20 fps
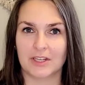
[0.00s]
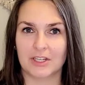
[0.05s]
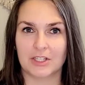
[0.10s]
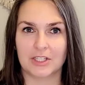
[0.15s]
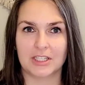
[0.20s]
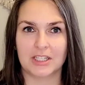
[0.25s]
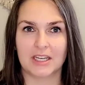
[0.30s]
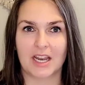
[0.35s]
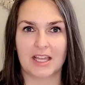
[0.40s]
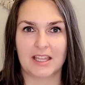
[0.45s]

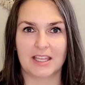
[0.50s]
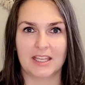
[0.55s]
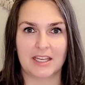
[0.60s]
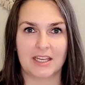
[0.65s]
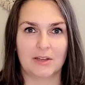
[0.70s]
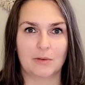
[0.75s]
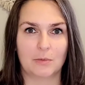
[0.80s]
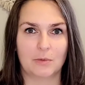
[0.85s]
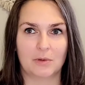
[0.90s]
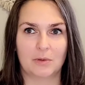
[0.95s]
it. I think it
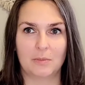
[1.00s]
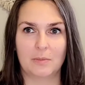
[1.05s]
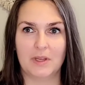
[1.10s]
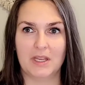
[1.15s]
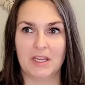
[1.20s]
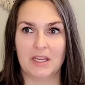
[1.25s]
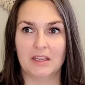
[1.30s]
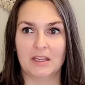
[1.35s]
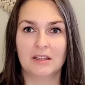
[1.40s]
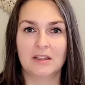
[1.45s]
will
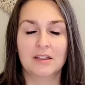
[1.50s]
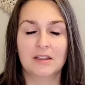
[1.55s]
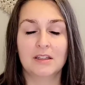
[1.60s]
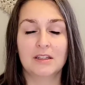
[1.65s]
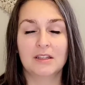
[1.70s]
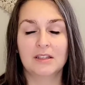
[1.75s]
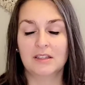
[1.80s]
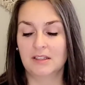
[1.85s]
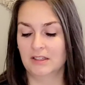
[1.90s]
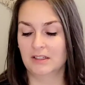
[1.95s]
be
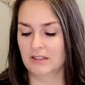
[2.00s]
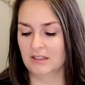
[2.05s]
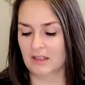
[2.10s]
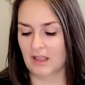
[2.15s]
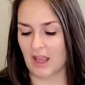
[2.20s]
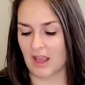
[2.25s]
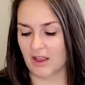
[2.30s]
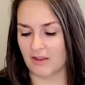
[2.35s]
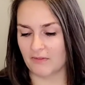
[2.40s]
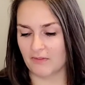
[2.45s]

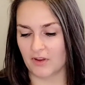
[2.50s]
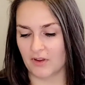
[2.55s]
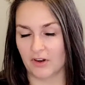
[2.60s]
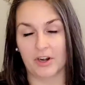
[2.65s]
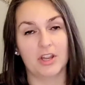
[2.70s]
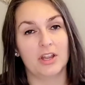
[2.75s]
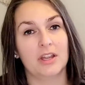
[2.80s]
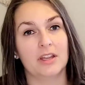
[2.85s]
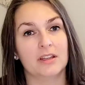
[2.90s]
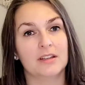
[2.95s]
a
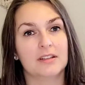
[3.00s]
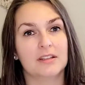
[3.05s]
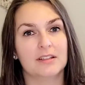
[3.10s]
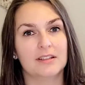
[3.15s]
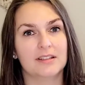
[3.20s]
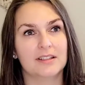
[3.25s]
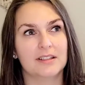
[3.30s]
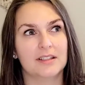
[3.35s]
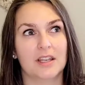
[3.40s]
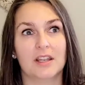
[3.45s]
very
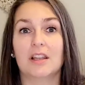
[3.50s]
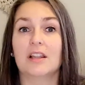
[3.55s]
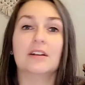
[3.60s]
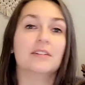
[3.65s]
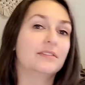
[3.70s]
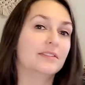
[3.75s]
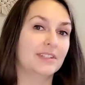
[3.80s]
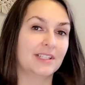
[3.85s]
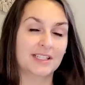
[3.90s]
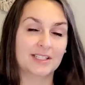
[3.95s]

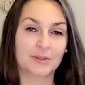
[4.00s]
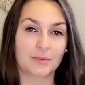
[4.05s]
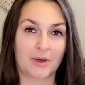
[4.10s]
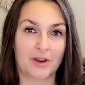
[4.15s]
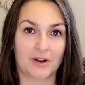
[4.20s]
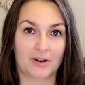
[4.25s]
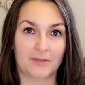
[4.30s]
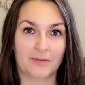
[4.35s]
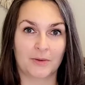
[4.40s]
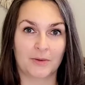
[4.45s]
lovely
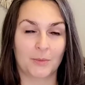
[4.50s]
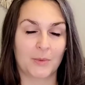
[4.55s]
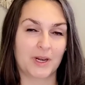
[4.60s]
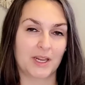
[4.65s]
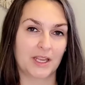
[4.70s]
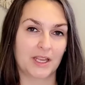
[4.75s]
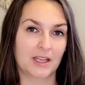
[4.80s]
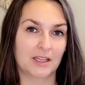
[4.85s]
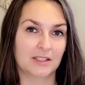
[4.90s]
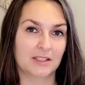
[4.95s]
sweater for when it
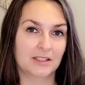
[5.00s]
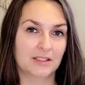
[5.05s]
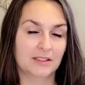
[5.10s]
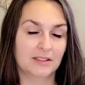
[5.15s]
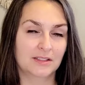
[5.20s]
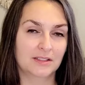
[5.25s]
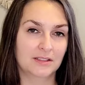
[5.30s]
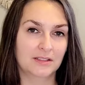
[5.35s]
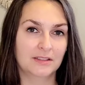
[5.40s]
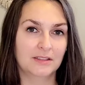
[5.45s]
gets
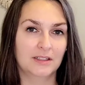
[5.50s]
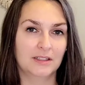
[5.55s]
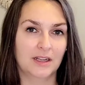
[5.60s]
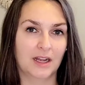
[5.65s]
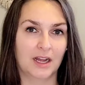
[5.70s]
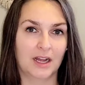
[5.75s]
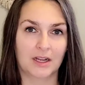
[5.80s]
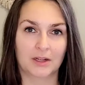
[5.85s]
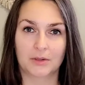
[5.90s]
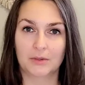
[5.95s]

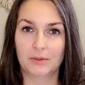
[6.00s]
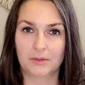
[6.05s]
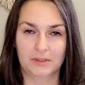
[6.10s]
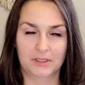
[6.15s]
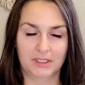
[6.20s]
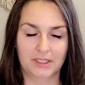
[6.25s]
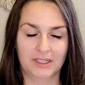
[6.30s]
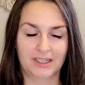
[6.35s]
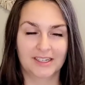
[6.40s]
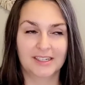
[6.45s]

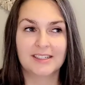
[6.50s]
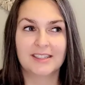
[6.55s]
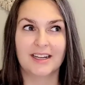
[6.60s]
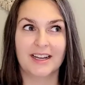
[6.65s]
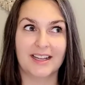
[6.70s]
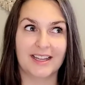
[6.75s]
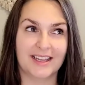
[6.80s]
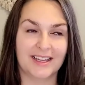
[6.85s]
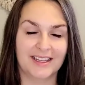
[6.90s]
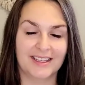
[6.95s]
cooler.
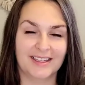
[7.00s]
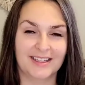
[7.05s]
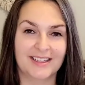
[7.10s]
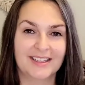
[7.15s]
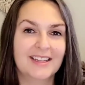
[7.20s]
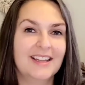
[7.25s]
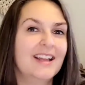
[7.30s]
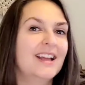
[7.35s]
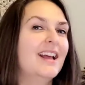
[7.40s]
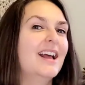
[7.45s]
Again,
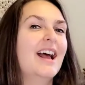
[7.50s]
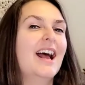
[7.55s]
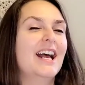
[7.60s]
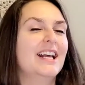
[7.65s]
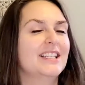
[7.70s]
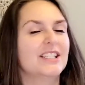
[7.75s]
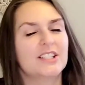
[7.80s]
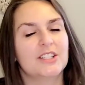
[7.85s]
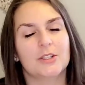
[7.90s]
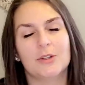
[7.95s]

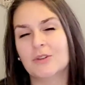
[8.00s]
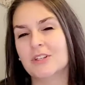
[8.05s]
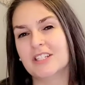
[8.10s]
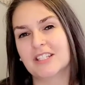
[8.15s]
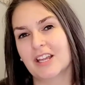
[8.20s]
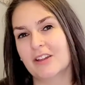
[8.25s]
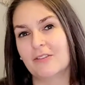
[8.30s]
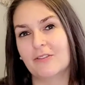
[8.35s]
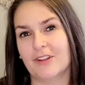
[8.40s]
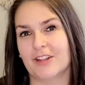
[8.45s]
as soon as I
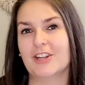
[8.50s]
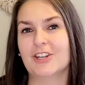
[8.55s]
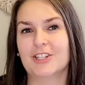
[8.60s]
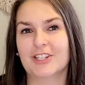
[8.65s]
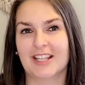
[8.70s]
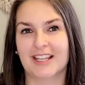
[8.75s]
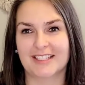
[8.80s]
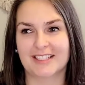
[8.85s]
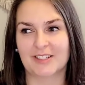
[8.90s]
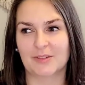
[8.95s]
finished
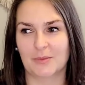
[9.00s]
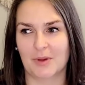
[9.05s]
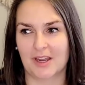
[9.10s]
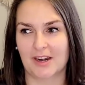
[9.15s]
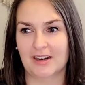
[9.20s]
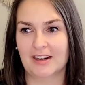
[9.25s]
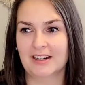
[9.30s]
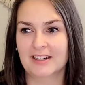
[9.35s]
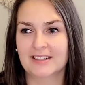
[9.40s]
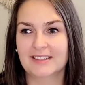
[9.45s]
that sweater,